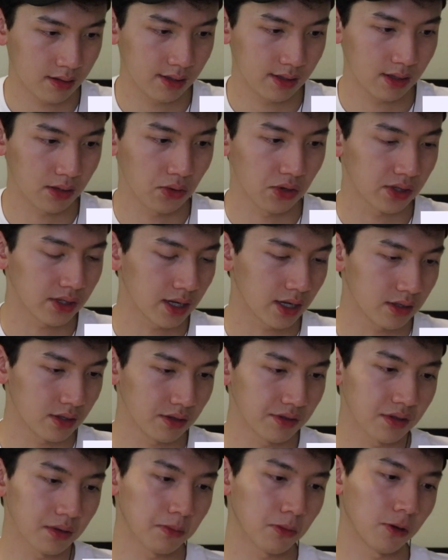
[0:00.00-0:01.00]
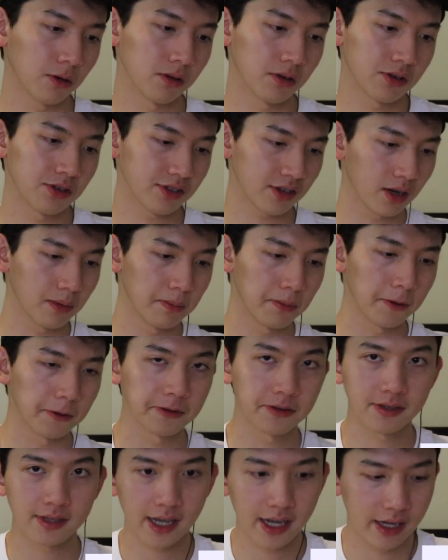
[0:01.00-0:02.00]
So it touches the molars on
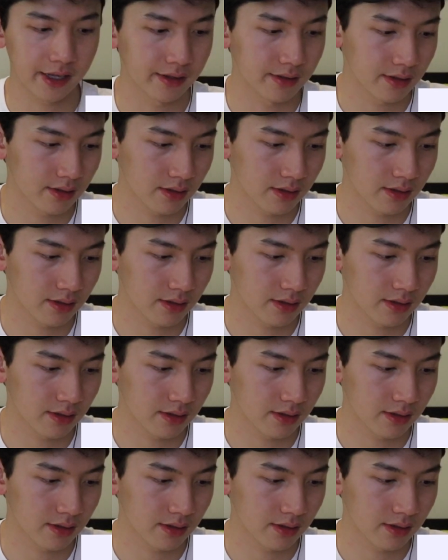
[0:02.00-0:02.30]
both sides.